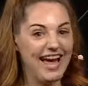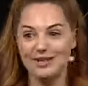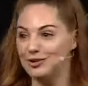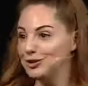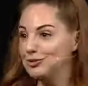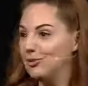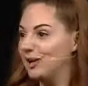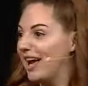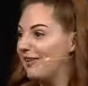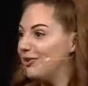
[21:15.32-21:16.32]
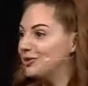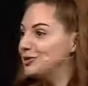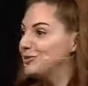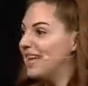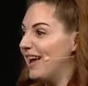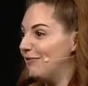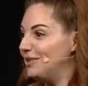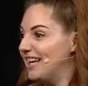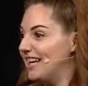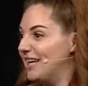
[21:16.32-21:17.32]
and you'll just want to carry on doing it every
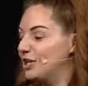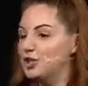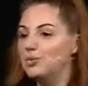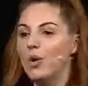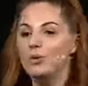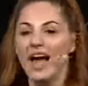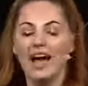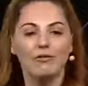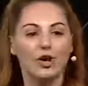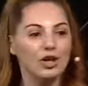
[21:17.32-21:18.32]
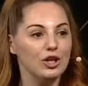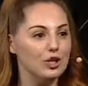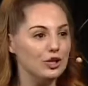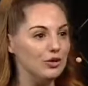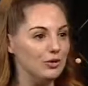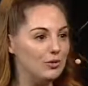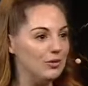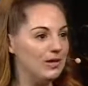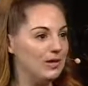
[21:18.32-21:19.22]
day because you won't have you,